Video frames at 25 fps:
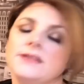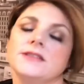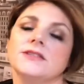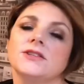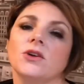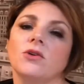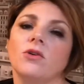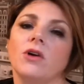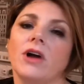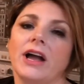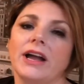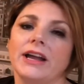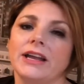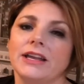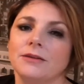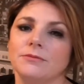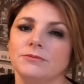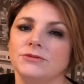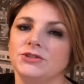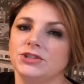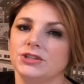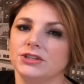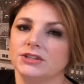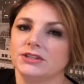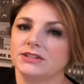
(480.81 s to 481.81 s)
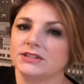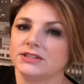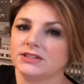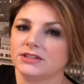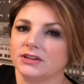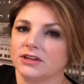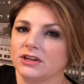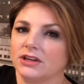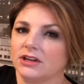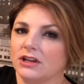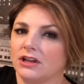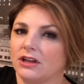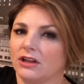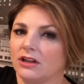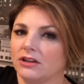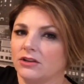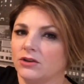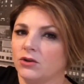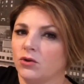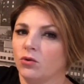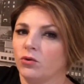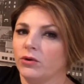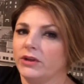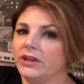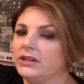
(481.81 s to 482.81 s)
So I am just
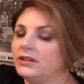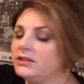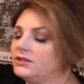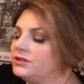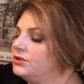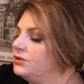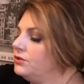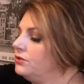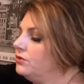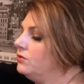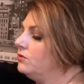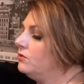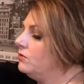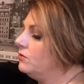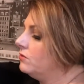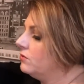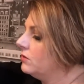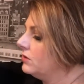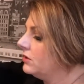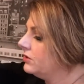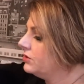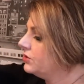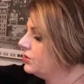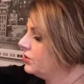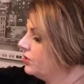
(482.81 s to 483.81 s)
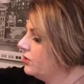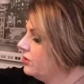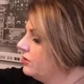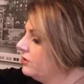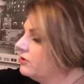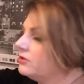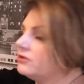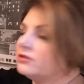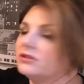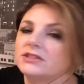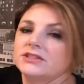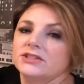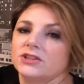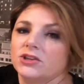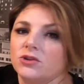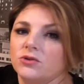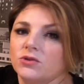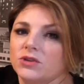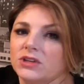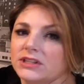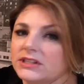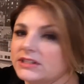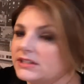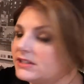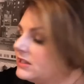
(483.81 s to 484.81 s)
going to turn so you
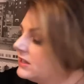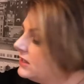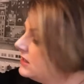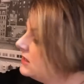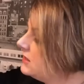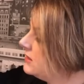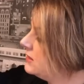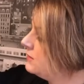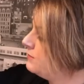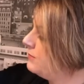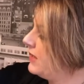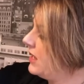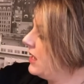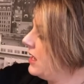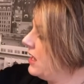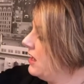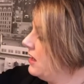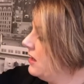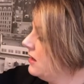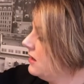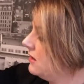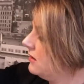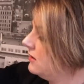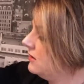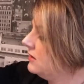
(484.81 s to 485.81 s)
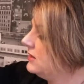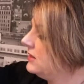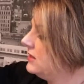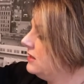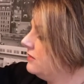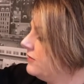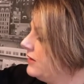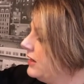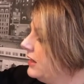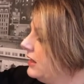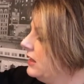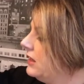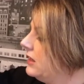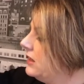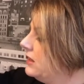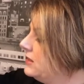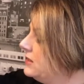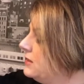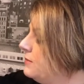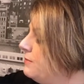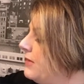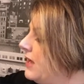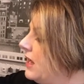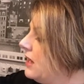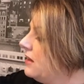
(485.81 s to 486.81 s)
can see this bag. Let's see if I can get it
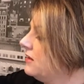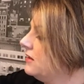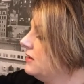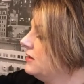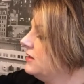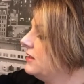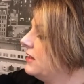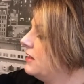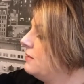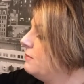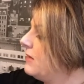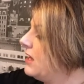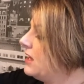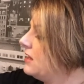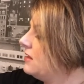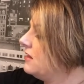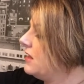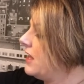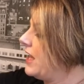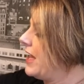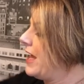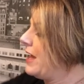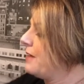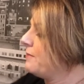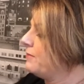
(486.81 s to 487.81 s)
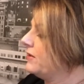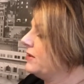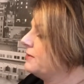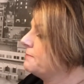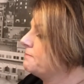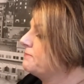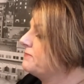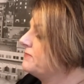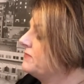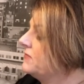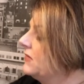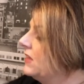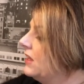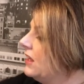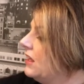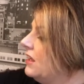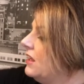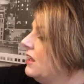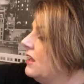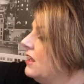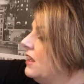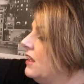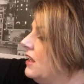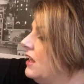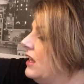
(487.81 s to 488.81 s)
to balance on my lap.
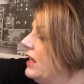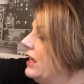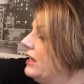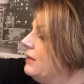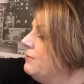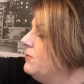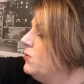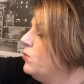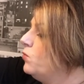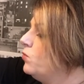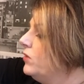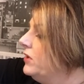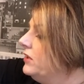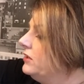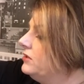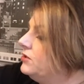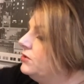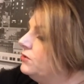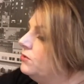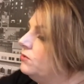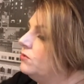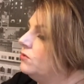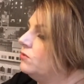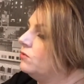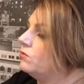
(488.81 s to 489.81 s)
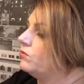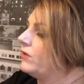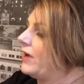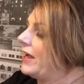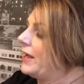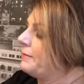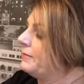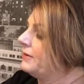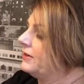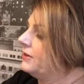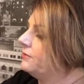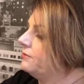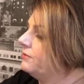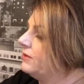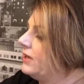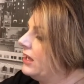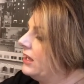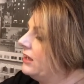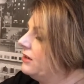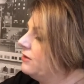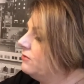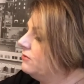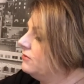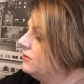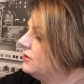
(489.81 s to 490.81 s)
I'm going to wrap it
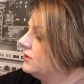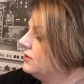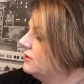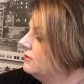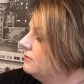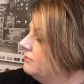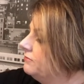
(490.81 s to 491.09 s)
around.